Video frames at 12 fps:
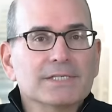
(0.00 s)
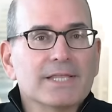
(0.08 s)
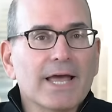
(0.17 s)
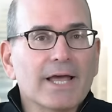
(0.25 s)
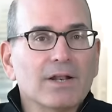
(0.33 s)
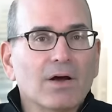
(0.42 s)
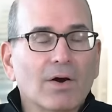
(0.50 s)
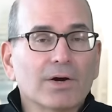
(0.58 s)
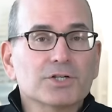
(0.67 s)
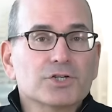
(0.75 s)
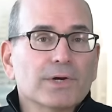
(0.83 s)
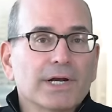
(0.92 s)
is that
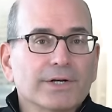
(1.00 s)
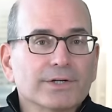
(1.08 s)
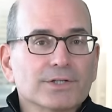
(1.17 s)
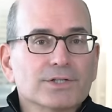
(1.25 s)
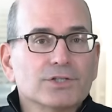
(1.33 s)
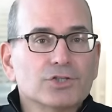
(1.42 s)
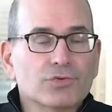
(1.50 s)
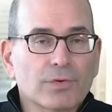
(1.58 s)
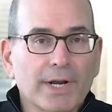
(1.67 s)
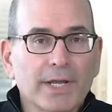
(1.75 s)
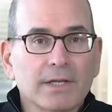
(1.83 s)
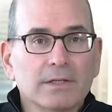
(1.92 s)
our traders
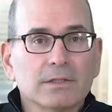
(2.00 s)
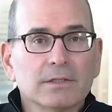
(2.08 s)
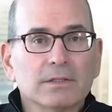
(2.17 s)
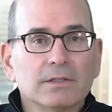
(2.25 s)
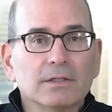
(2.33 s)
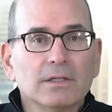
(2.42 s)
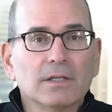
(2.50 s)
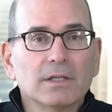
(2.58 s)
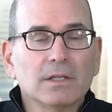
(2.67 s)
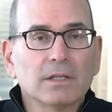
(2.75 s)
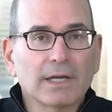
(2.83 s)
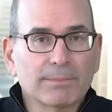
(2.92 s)
train
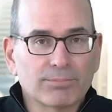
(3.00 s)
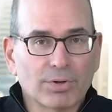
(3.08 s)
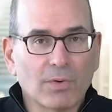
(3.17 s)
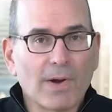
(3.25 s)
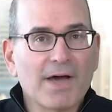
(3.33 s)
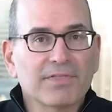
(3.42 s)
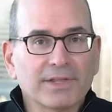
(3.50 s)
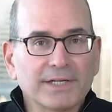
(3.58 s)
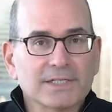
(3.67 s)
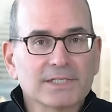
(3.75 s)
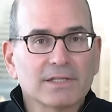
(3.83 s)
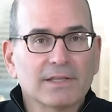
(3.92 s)
like pro
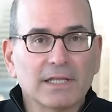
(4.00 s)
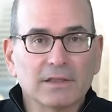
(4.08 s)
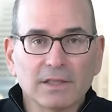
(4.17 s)
athletes. They